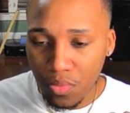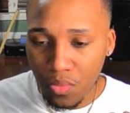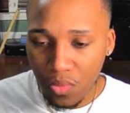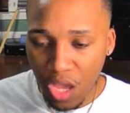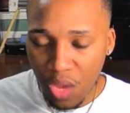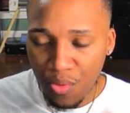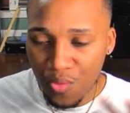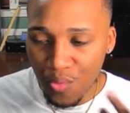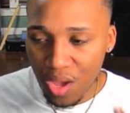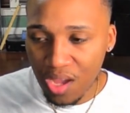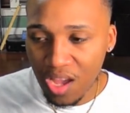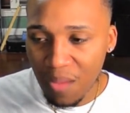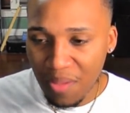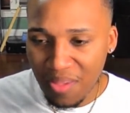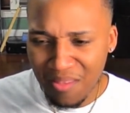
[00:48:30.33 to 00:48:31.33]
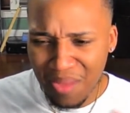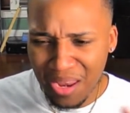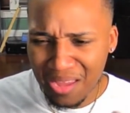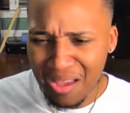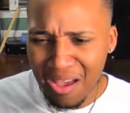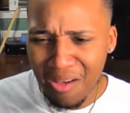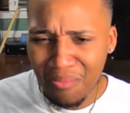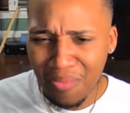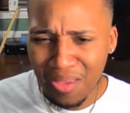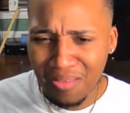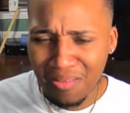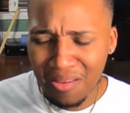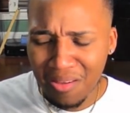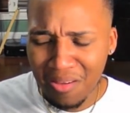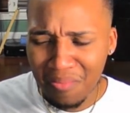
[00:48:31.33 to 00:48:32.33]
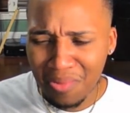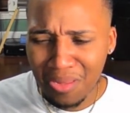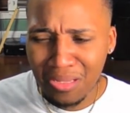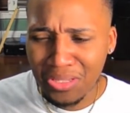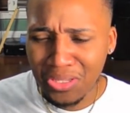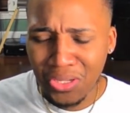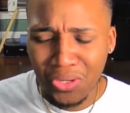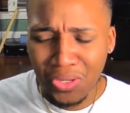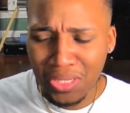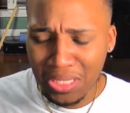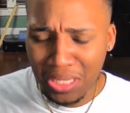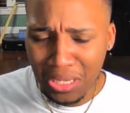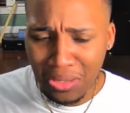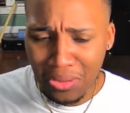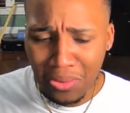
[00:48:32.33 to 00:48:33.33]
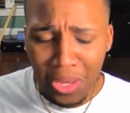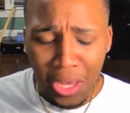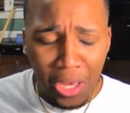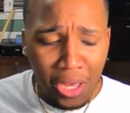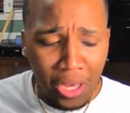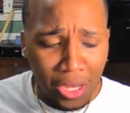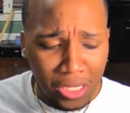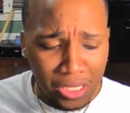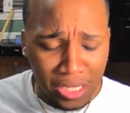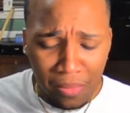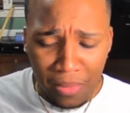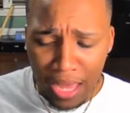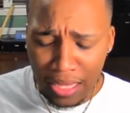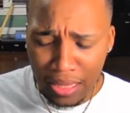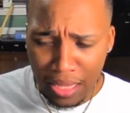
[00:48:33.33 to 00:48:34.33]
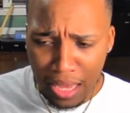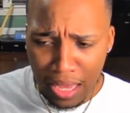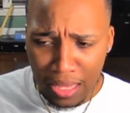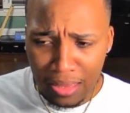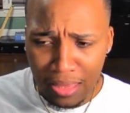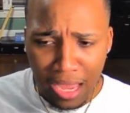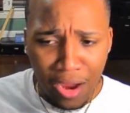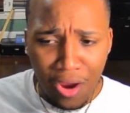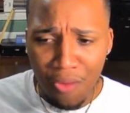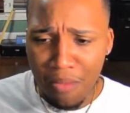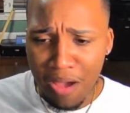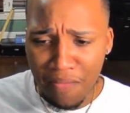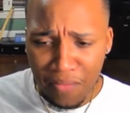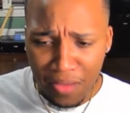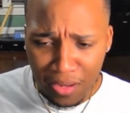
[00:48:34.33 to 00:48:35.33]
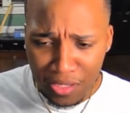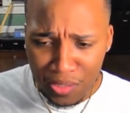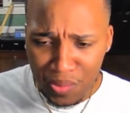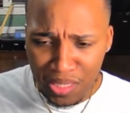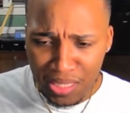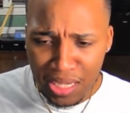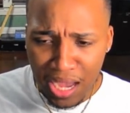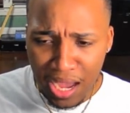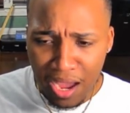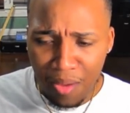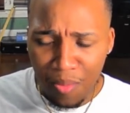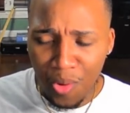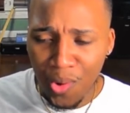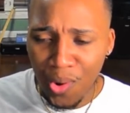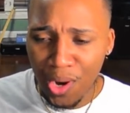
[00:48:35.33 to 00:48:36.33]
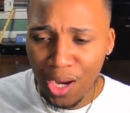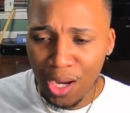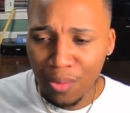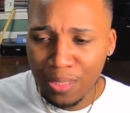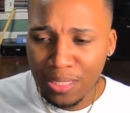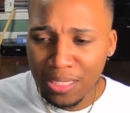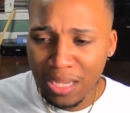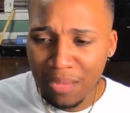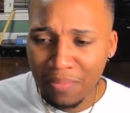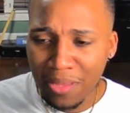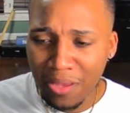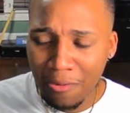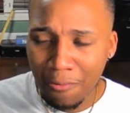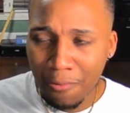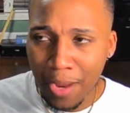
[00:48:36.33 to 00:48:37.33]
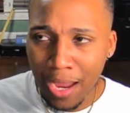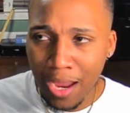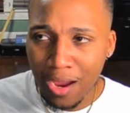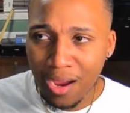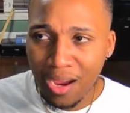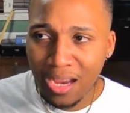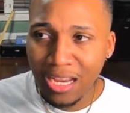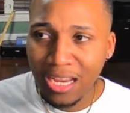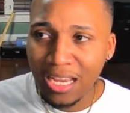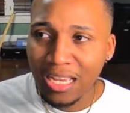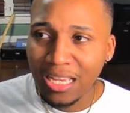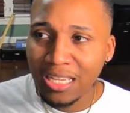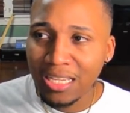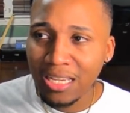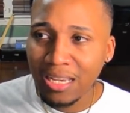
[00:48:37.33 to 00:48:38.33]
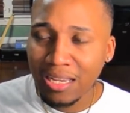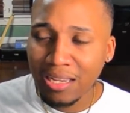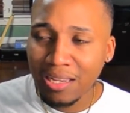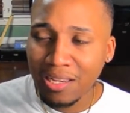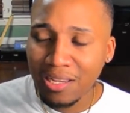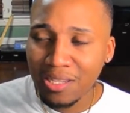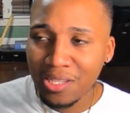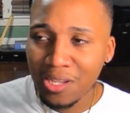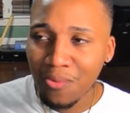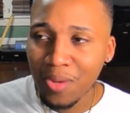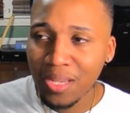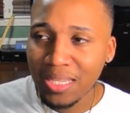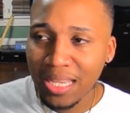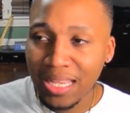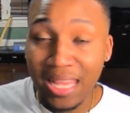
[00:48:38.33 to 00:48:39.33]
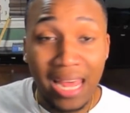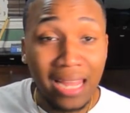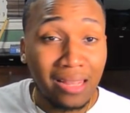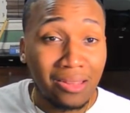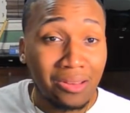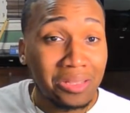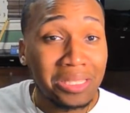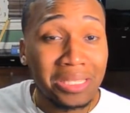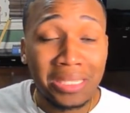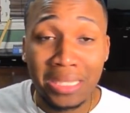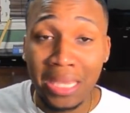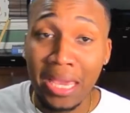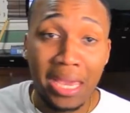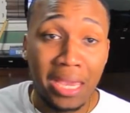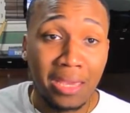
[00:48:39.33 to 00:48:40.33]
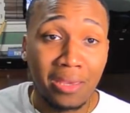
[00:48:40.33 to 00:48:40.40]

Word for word: it was one comment somebody called me um, little sickle cell or something like that. That hurt my feelings one time. Or it was something where uh, someone said that I looked sick